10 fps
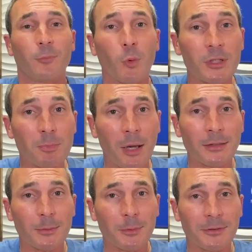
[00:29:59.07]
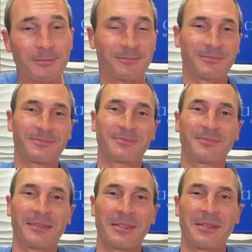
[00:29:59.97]
what's possible?
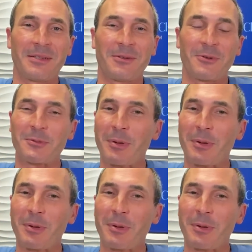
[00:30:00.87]
What's